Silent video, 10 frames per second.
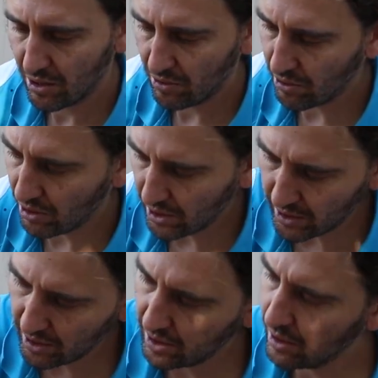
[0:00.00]
All right,
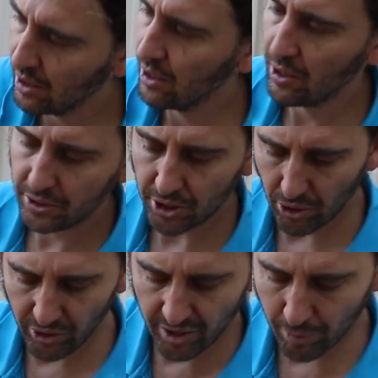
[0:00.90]

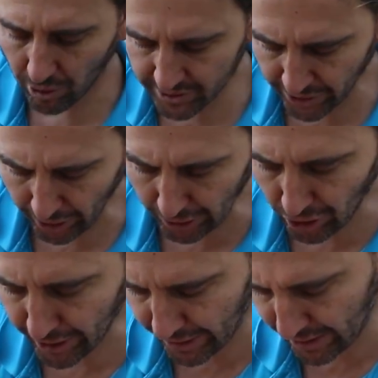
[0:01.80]
so the epoxy that I
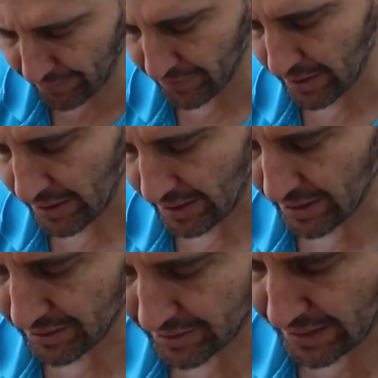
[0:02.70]
like is